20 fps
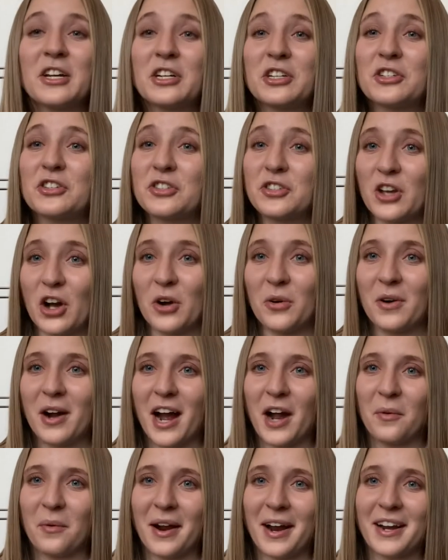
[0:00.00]
So
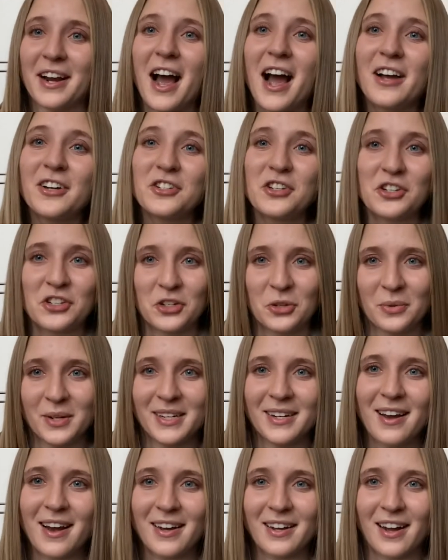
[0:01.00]
I went on
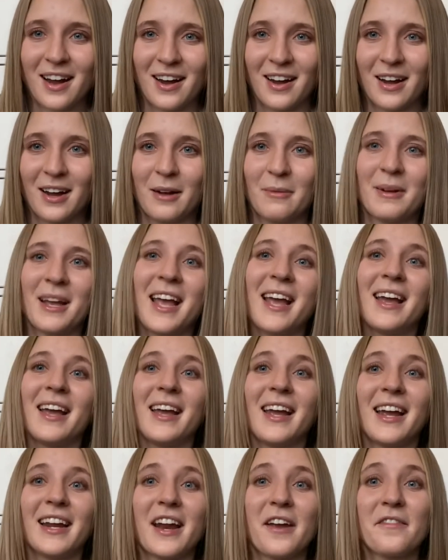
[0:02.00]
Chewy.com
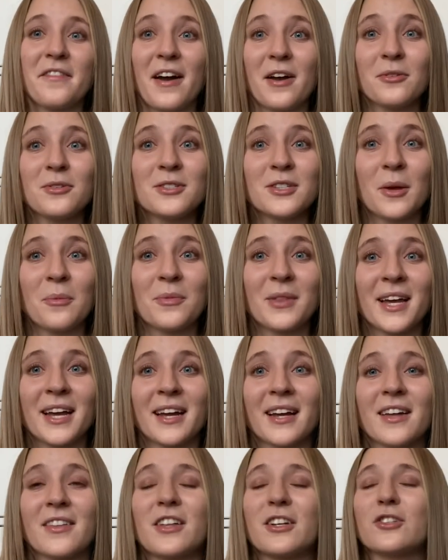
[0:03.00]
and I found
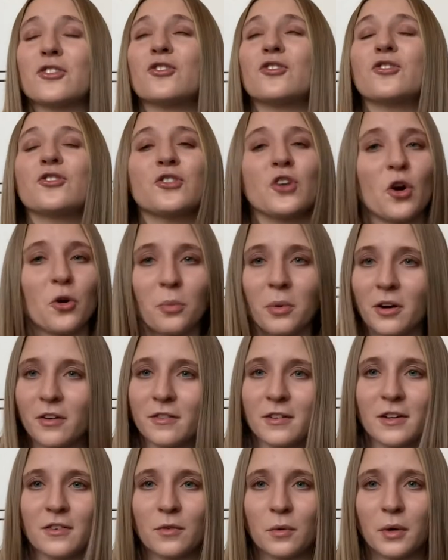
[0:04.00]
something that is so
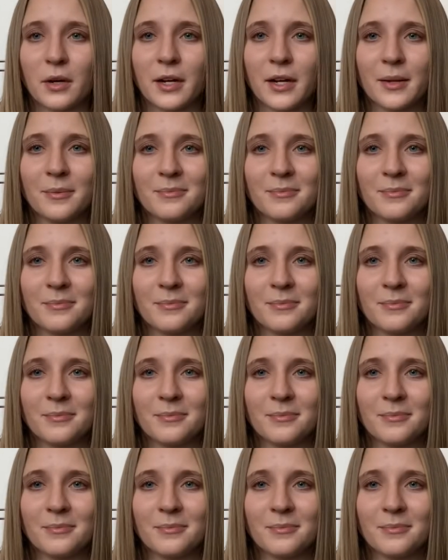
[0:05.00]
perfect for him.